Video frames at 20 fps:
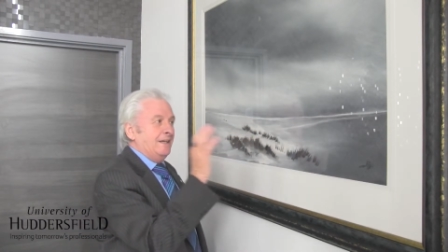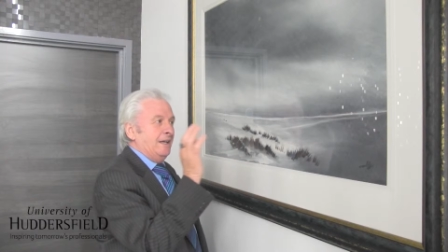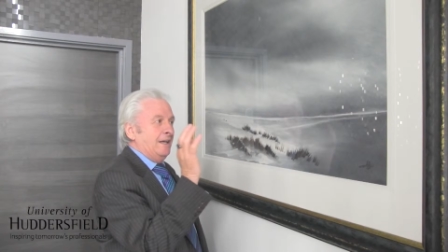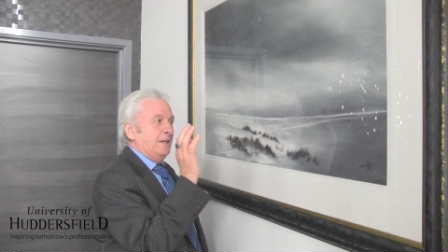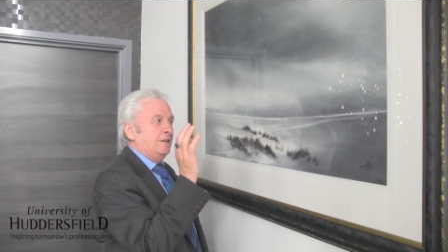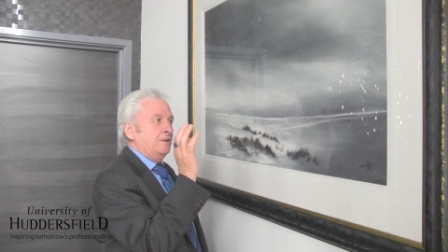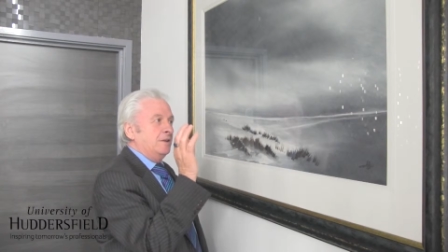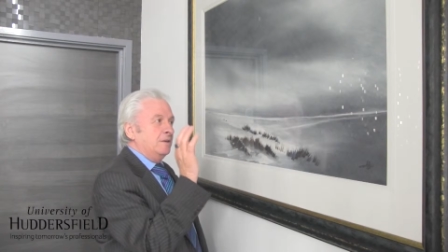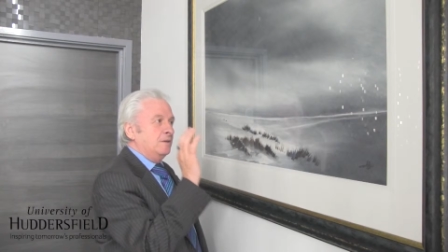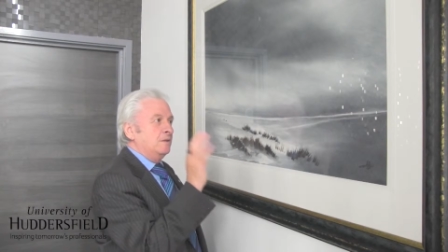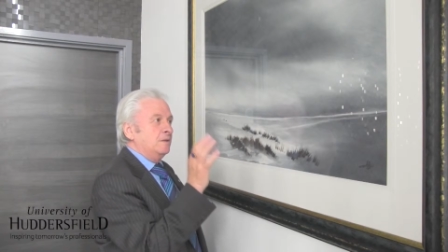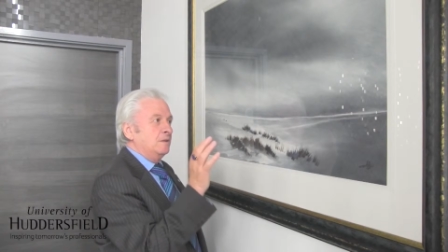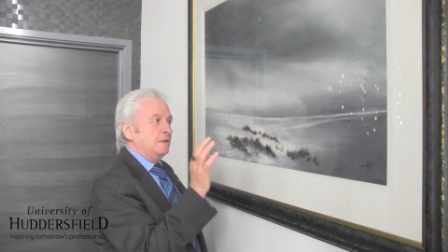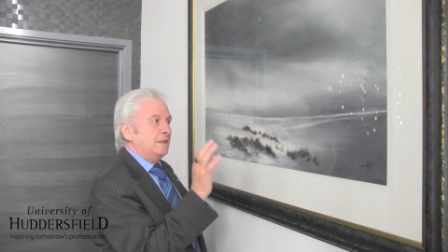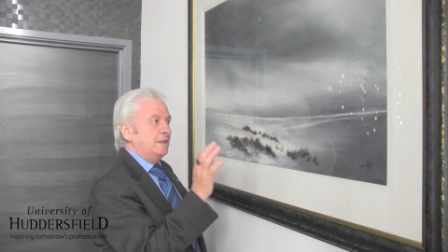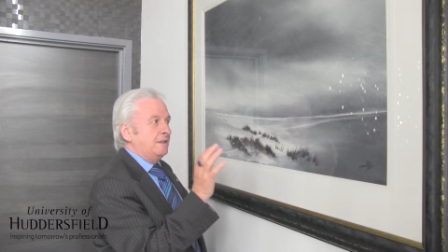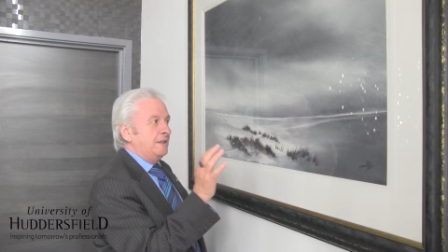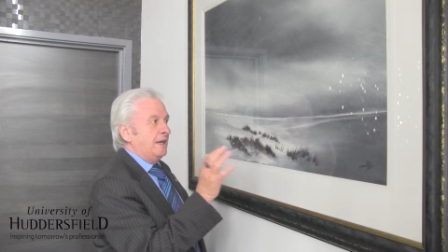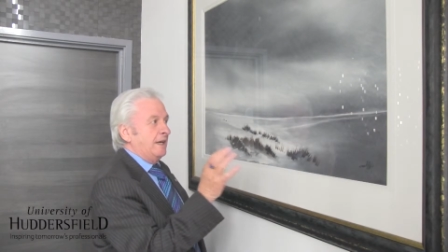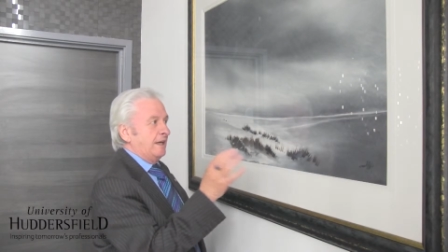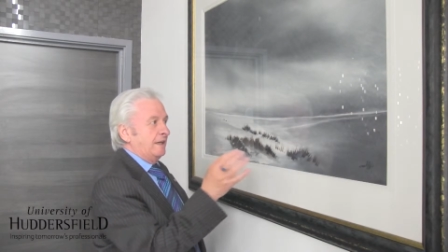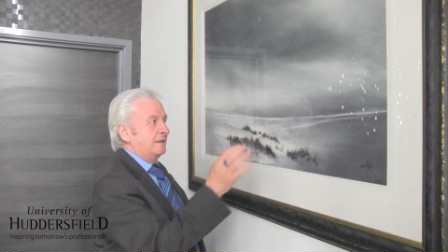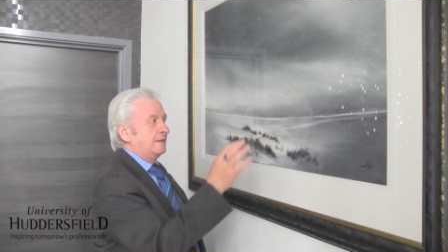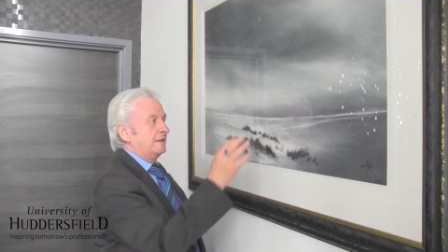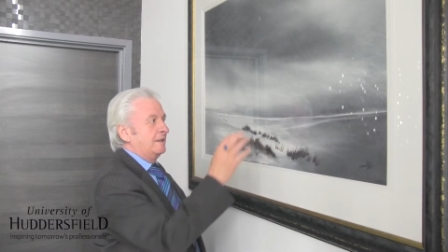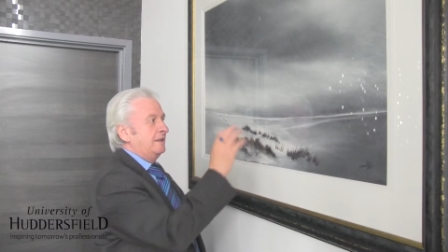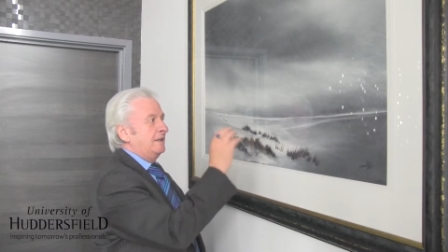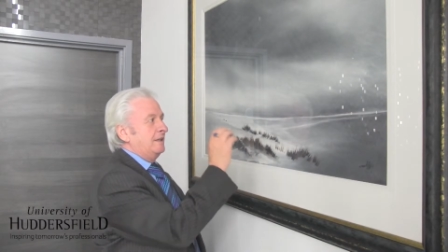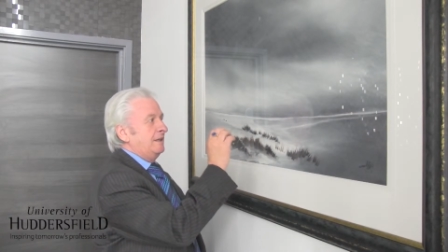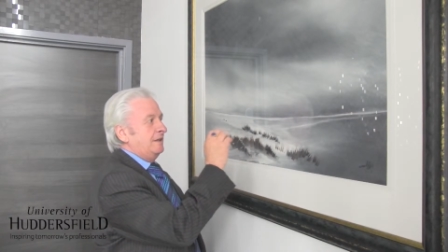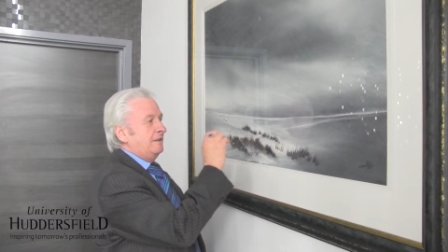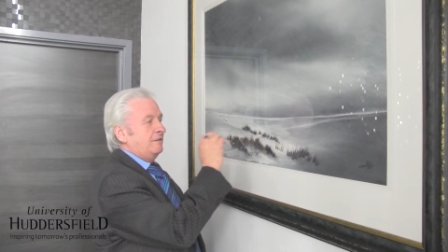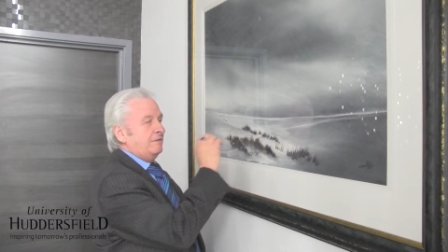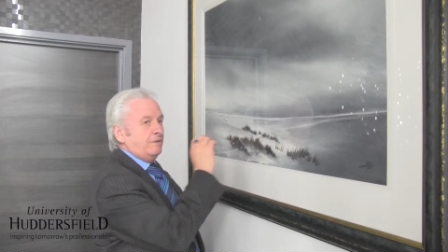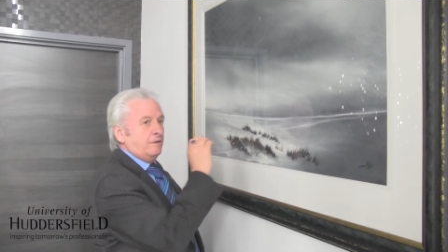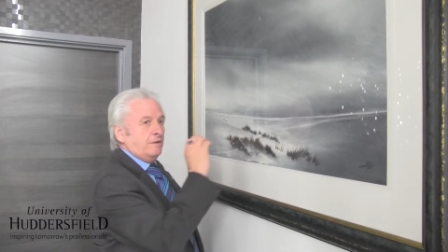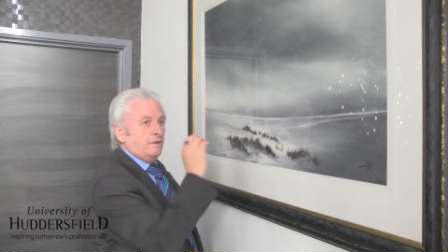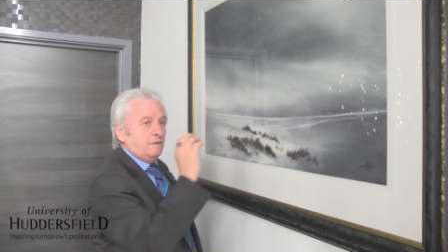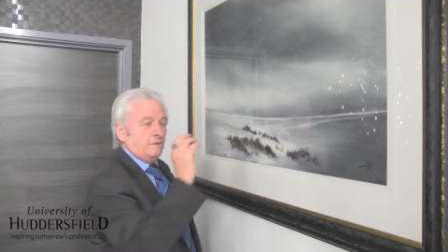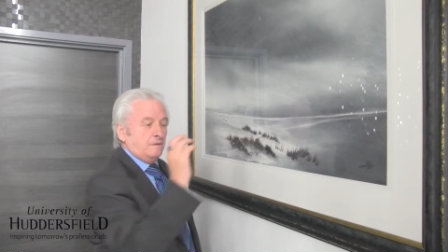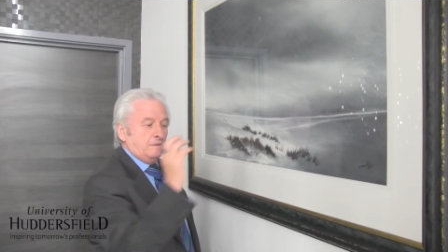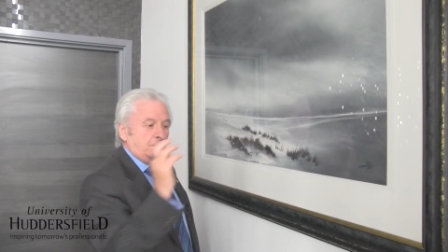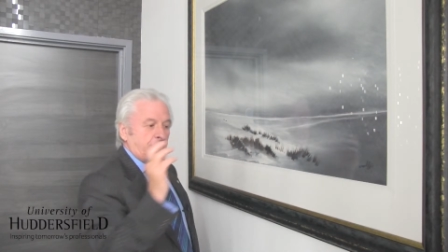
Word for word: And not only that, for,